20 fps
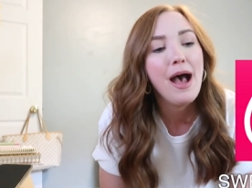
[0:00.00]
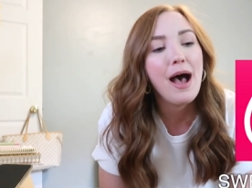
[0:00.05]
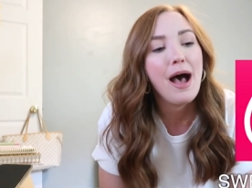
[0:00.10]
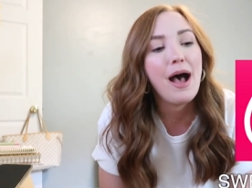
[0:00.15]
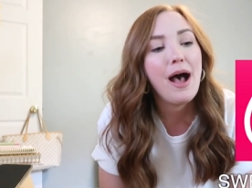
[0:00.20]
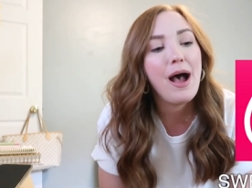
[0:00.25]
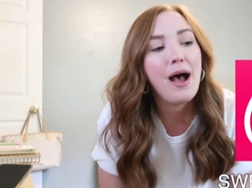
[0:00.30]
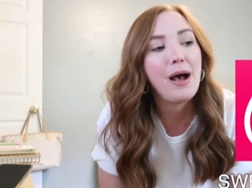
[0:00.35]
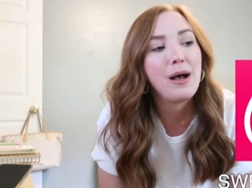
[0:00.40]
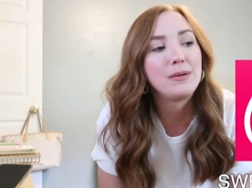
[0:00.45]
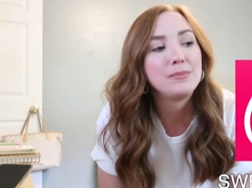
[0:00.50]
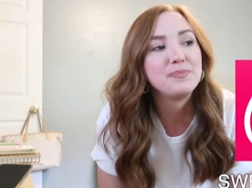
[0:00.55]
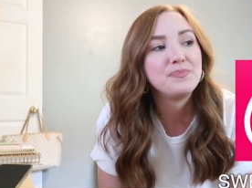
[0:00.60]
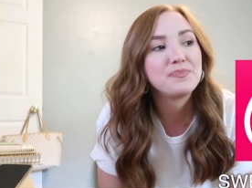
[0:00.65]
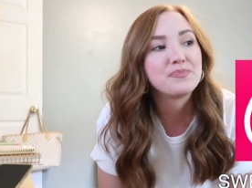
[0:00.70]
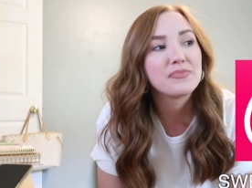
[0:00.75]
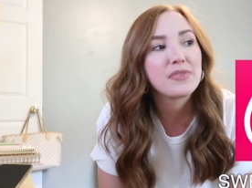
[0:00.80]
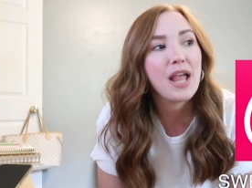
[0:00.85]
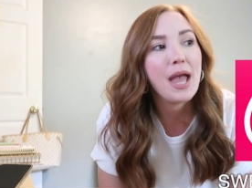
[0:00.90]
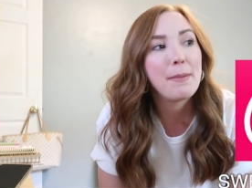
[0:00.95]

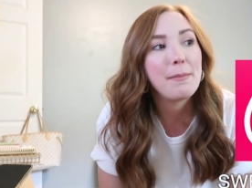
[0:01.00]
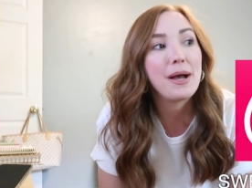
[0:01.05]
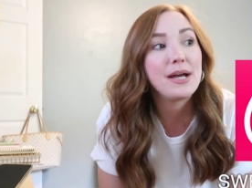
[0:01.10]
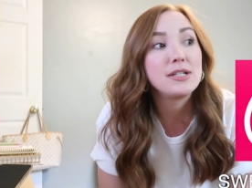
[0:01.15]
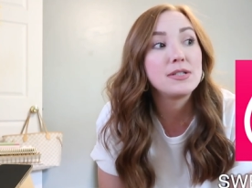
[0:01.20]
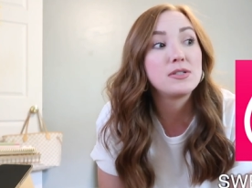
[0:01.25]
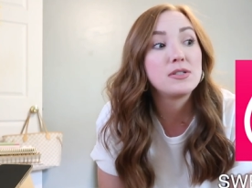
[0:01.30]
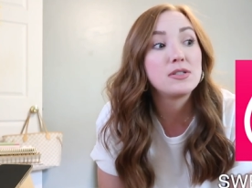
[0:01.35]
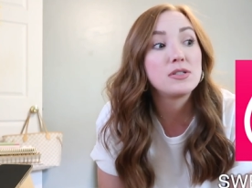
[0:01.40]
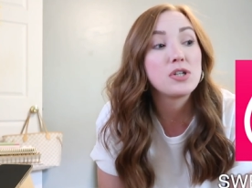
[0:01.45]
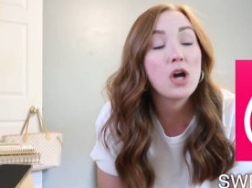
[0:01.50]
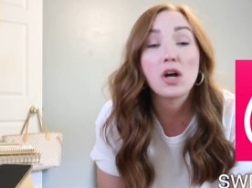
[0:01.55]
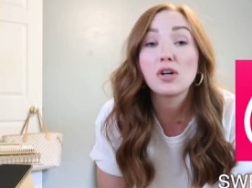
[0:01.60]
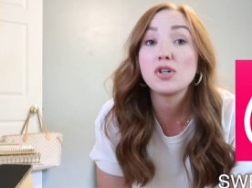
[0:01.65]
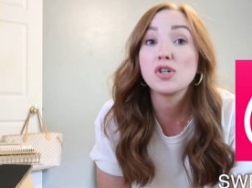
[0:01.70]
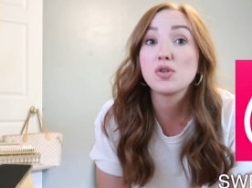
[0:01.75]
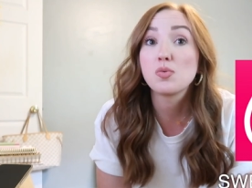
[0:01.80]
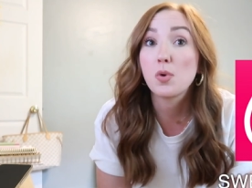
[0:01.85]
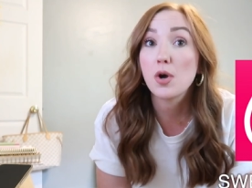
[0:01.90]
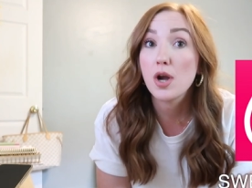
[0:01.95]
Um, and my
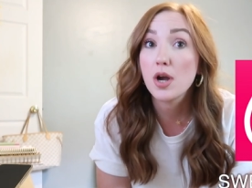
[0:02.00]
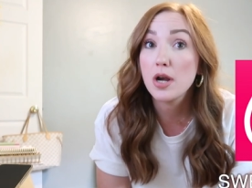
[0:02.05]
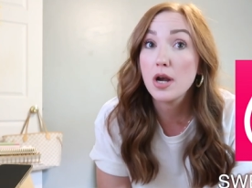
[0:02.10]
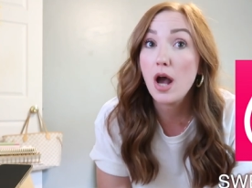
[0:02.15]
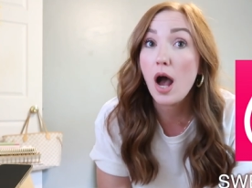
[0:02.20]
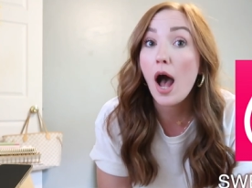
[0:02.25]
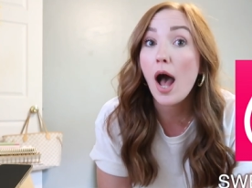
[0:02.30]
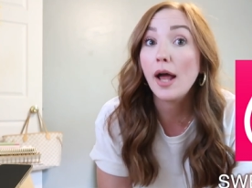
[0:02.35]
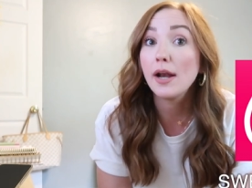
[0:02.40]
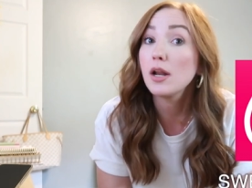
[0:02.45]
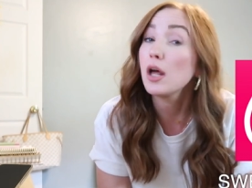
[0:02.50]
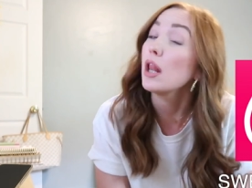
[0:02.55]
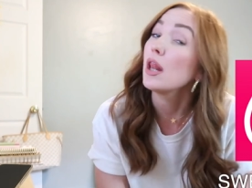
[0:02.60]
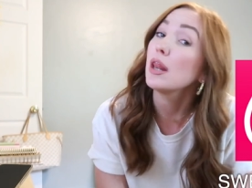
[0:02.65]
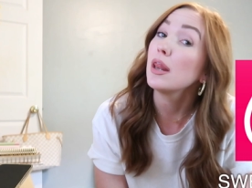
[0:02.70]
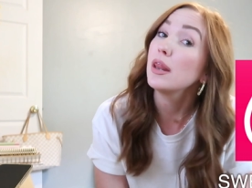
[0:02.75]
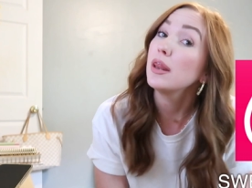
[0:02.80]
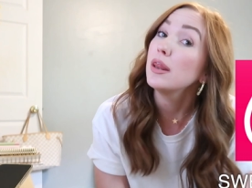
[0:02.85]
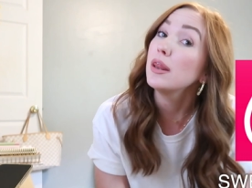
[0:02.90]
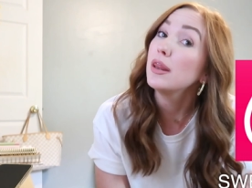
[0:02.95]
doctors were not
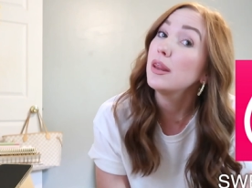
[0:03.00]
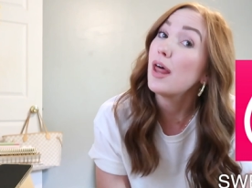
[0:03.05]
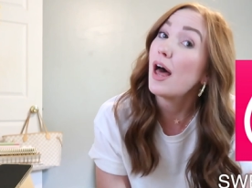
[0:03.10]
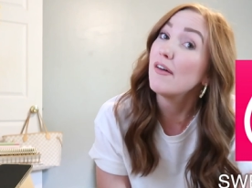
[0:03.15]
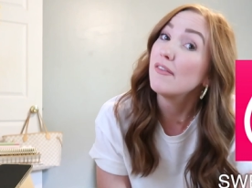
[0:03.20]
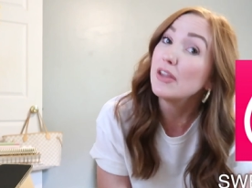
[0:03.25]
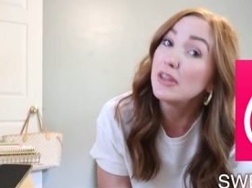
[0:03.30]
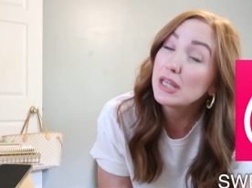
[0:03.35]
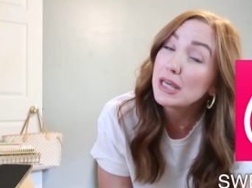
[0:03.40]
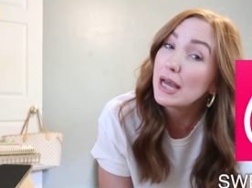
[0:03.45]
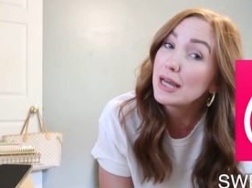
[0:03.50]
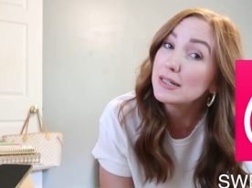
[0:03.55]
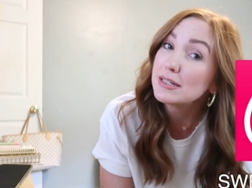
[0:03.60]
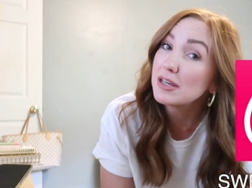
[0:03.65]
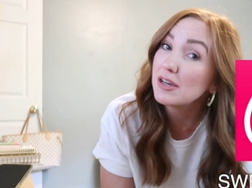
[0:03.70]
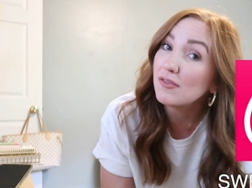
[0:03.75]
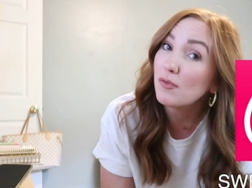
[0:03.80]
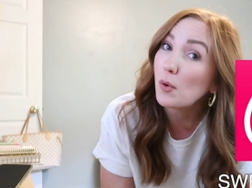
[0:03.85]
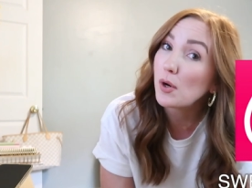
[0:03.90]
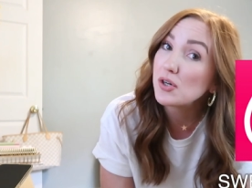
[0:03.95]
loving the
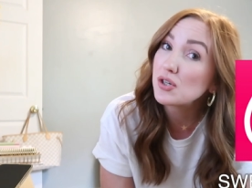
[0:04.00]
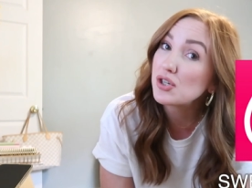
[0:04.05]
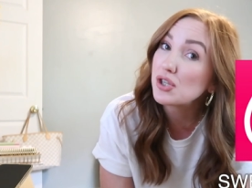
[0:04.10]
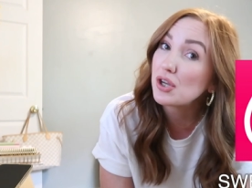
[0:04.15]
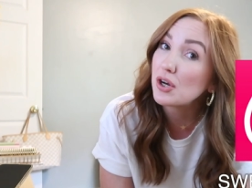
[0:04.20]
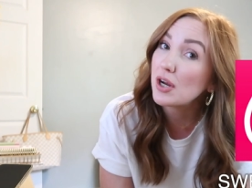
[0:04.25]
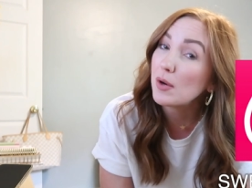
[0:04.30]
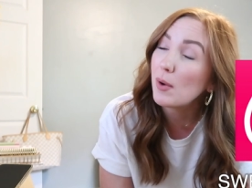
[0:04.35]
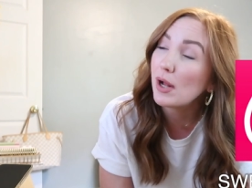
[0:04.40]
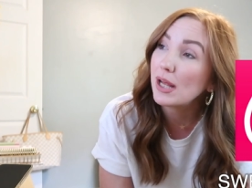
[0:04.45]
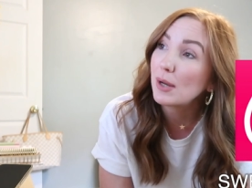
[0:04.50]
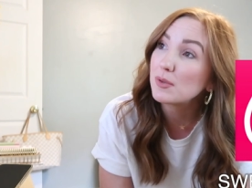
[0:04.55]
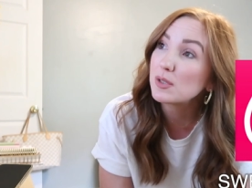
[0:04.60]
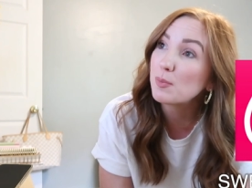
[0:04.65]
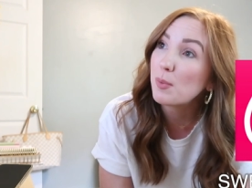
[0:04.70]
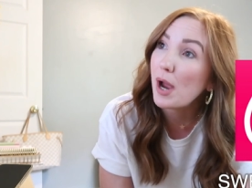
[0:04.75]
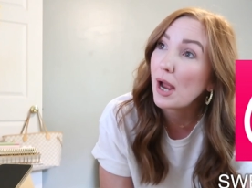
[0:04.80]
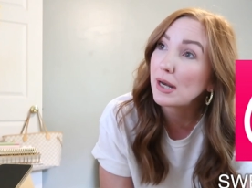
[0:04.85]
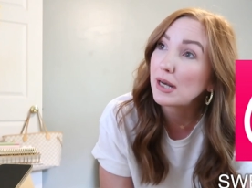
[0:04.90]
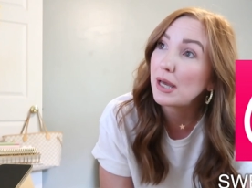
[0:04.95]
idea of orange theory while I was
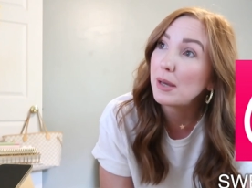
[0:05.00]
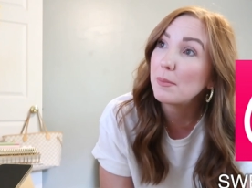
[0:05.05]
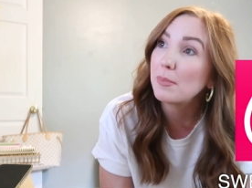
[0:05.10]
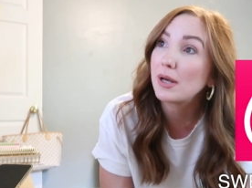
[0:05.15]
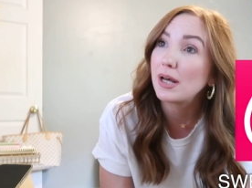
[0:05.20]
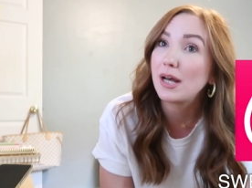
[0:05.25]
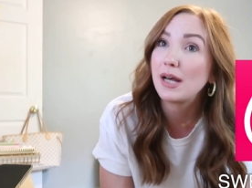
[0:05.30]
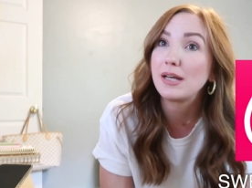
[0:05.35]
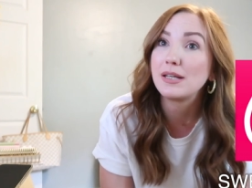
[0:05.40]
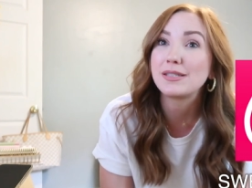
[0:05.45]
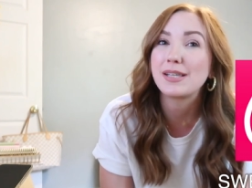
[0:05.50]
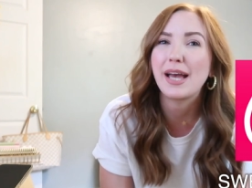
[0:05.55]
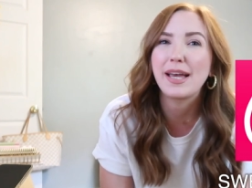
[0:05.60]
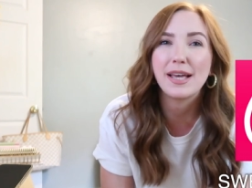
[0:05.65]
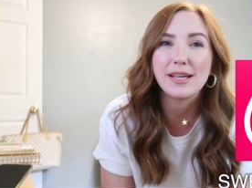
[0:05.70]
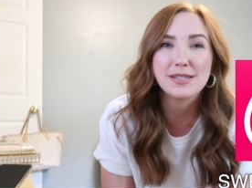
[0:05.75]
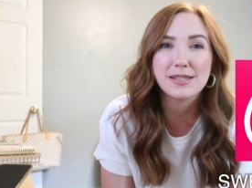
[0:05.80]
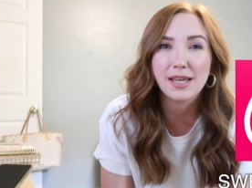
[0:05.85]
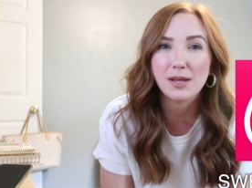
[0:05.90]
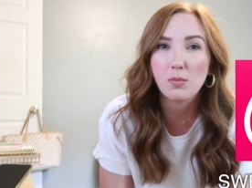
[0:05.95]
pregnant because I
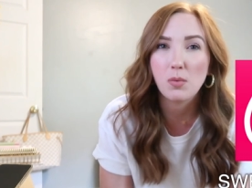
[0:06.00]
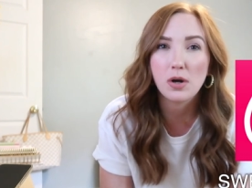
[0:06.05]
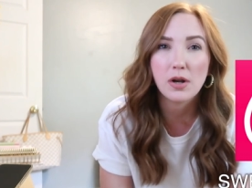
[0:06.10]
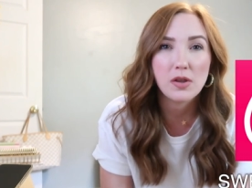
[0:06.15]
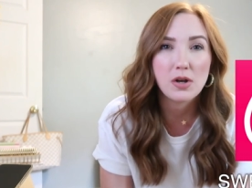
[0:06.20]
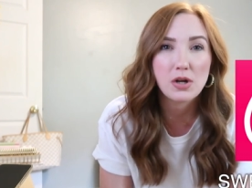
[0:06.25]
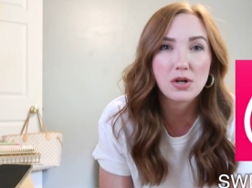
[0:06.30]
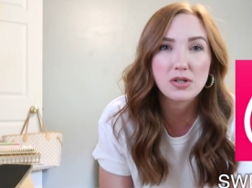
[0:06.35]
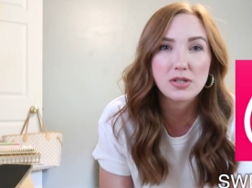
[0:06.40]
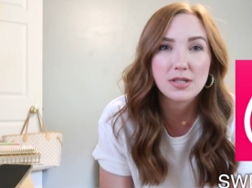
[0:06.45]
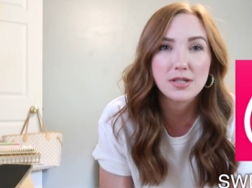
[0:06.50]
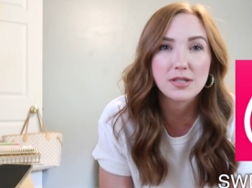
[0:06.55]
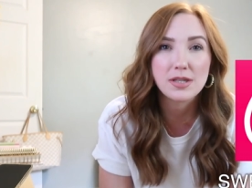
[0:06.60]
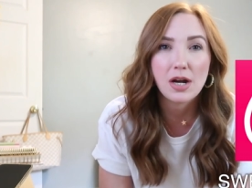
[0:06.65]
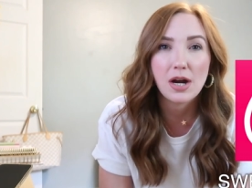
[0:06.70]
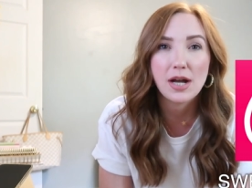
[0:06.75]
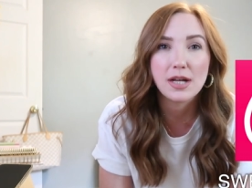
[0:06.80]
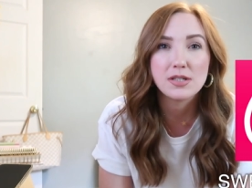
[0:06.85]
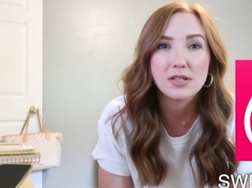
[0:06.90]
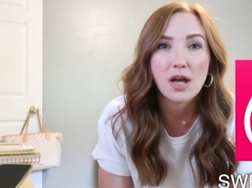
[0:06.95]
guess like one of the nurses
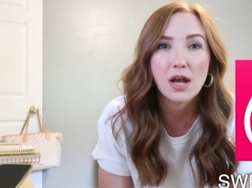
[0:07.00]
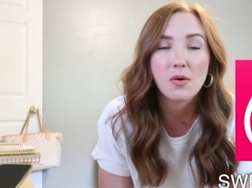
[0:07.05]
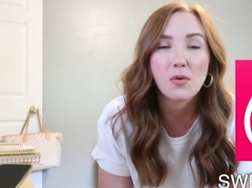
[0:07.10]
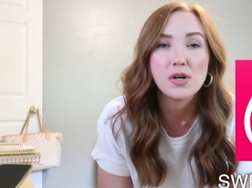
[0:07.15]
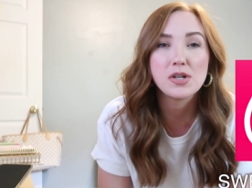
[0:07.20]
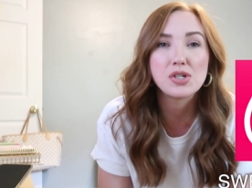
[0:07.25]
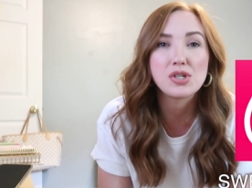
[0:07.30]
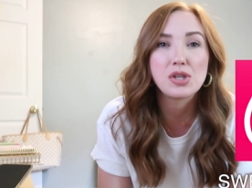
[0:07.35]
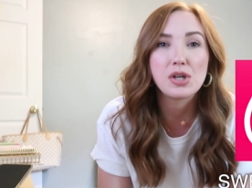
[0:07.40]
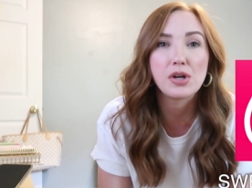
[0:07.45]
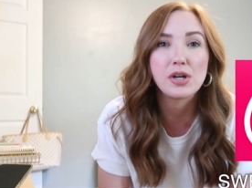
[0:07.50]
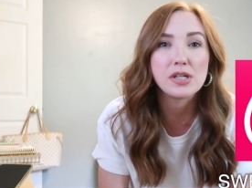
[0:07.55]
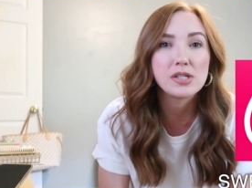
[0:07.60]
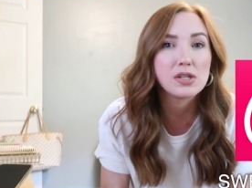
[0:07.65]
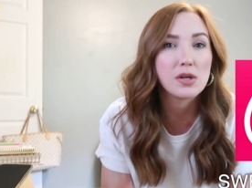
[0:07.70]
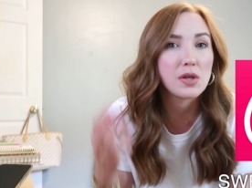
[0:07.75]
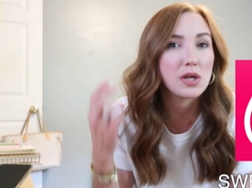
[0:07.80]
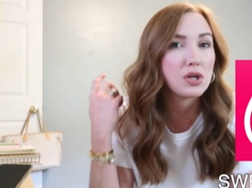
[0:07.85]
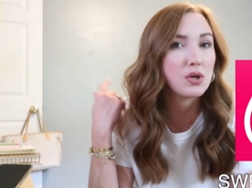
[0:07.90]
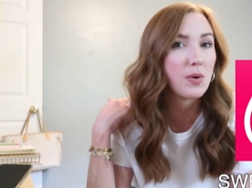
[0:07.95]
there had done orange theory
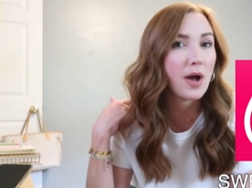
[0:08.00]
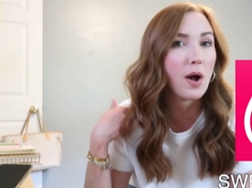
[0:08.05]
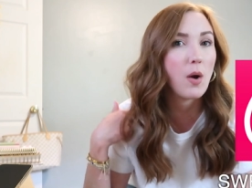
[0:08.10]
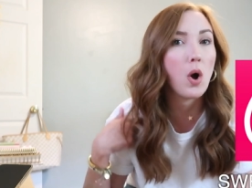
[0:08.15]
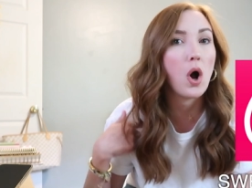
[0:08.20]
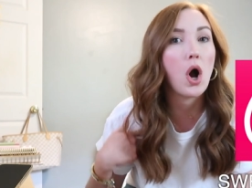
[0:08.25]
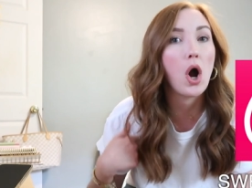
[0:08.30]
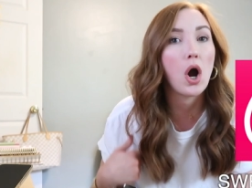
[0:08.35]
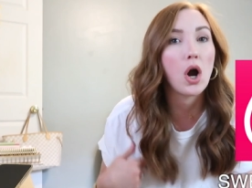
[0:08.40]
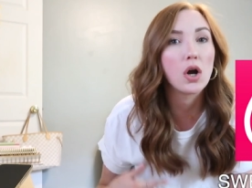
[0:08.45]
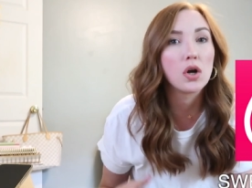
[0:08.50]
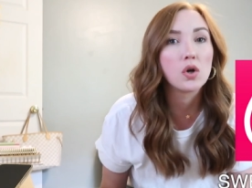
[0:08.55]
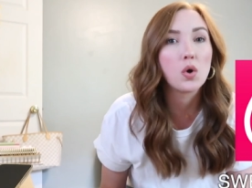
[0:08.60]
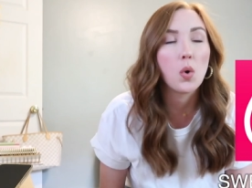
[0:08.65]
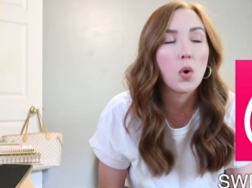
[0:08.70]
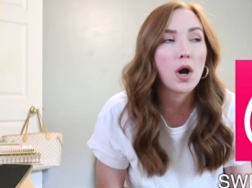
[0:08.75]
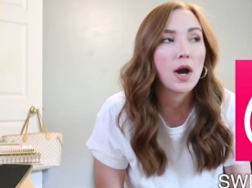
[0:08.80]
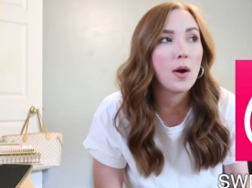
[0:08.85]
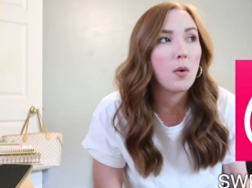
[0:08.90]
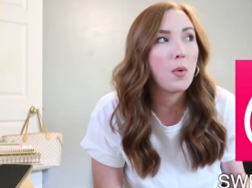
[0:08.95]
so they knew how
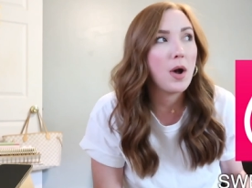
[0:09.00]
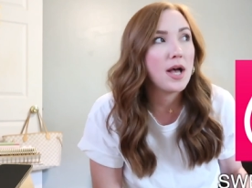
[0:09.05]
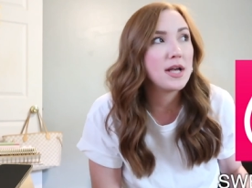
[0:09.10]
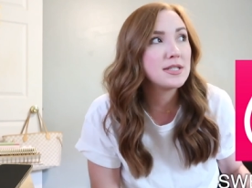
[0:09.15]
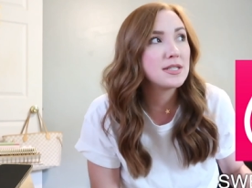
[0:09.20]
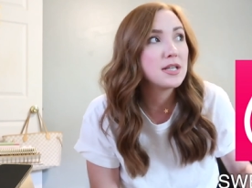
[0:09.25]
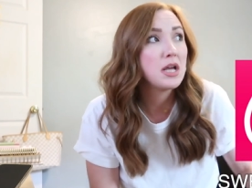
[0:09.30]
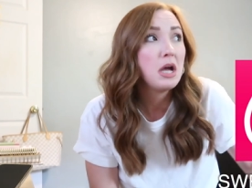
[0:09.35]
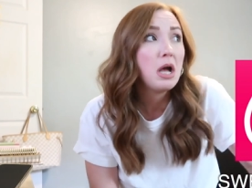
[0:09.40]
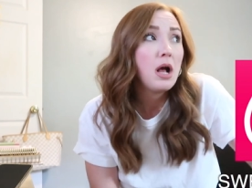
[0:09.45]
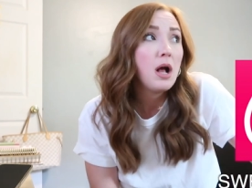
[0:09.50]
hardcore it was.